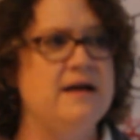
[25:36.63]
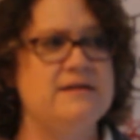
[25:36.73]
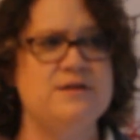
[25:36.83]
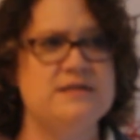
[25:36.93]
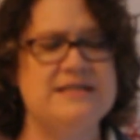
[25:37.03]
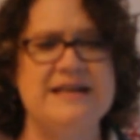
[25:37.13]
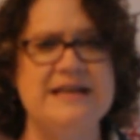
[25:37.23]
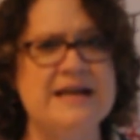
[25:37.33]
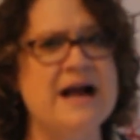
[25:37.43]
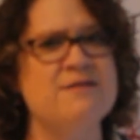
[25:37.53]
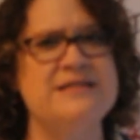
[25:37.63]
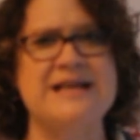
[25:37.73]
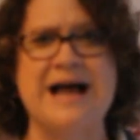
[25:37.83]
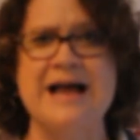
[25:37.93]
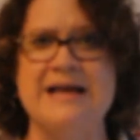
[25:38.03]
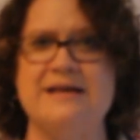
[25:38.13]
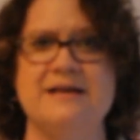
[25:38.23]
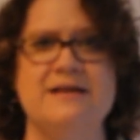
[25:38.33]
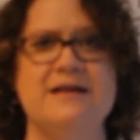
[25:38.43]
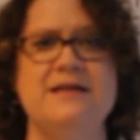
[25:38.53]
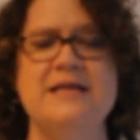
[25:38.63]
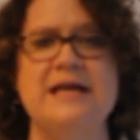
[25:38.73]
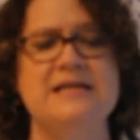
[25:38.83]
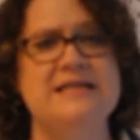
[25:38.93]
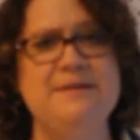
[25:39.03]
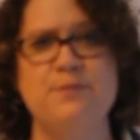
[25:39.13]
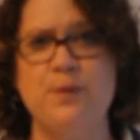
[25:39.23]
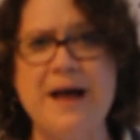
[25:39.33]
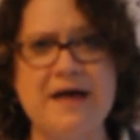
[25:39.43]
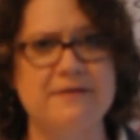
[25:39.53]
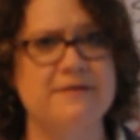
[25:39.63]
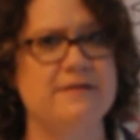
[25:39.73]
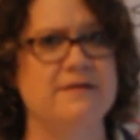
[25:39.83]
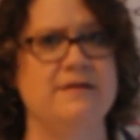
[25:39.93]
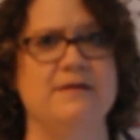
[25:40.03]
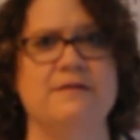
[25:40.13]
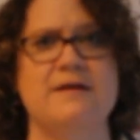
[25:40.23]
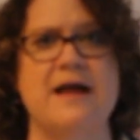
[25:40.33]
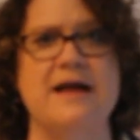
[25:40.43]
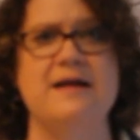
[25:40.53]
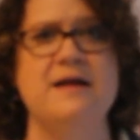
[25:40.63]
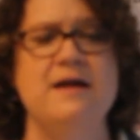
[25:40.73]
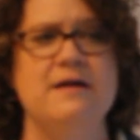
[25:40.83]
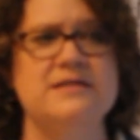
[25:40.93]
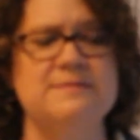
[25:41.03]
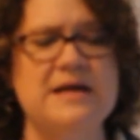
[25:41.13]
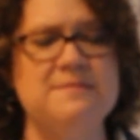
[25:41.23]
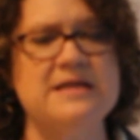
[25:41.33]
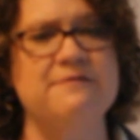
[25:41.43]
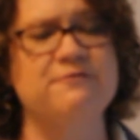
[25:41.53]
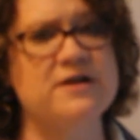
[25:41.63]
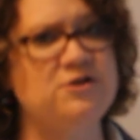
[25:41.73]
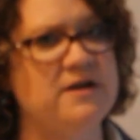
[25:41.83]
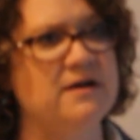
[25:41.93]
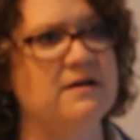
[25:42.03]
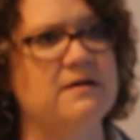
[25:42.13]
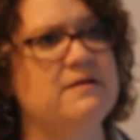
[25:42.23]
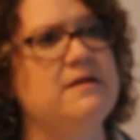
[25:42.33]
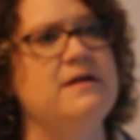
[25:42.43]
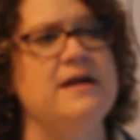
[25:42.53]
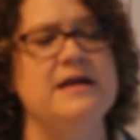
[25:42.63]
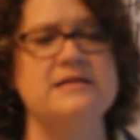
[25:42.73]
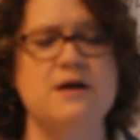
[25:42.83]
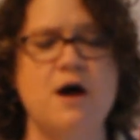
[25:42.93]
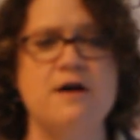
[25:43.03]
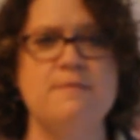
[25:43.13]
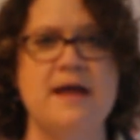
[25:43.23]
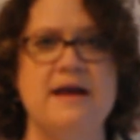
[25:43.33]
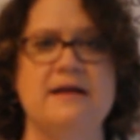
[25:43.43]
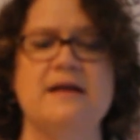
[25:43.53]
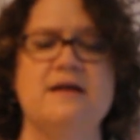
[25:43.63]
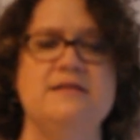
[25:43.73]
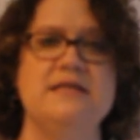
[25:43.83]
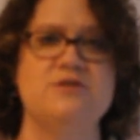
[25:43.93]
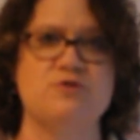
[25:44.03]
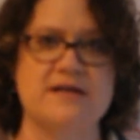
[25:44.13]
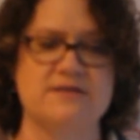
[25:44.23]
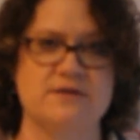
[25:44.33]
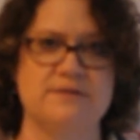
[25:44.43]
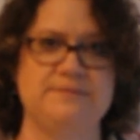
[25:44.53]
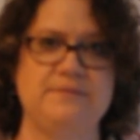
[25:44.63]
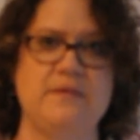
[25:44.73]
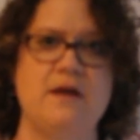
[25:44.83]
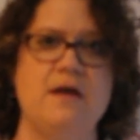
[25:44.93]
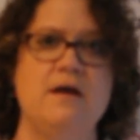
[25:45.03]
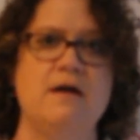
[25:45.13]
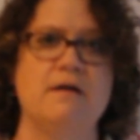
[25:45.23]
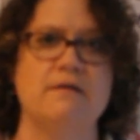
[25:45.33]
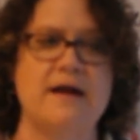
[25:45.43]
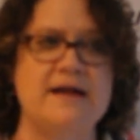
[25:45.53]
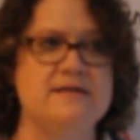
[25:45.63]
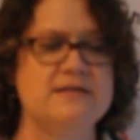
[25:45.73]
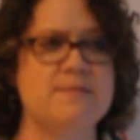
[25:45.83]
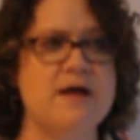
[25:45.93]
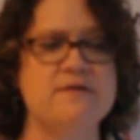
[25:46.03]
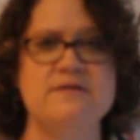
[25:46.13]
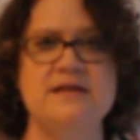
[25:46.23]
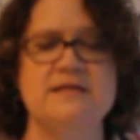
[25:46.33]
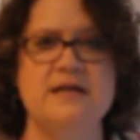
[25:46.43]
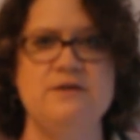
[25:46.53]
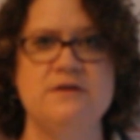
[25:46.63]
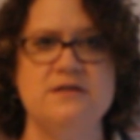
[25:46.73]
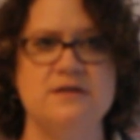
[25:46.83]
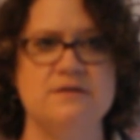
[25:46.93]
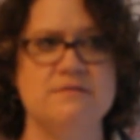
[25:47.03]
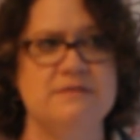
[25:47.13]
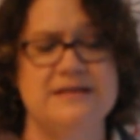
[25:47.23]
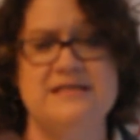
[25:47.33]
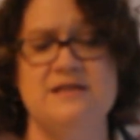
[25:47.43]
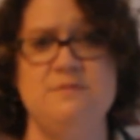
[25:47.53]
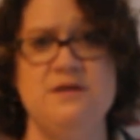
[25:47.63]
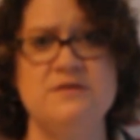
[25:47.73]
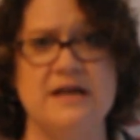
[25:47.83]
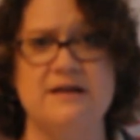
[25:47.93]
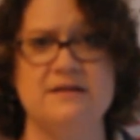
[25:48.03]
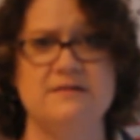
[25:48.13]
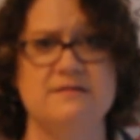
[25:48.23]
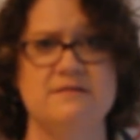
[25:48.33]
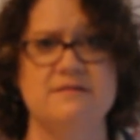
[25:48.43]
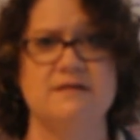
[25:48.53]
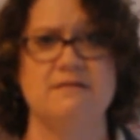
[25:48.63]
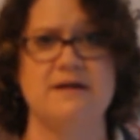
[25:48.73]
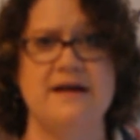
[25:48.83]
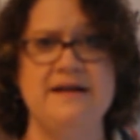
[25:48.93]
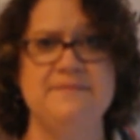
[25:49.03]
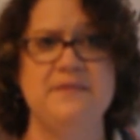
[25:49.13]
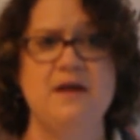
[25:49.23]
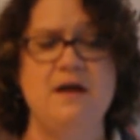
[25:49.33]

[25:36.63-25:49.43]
Just get outside, take a deep breath, okay? Sometimes that fresh air is an automatic de-stressor. All right, some other things that you can do, listen to music, all right?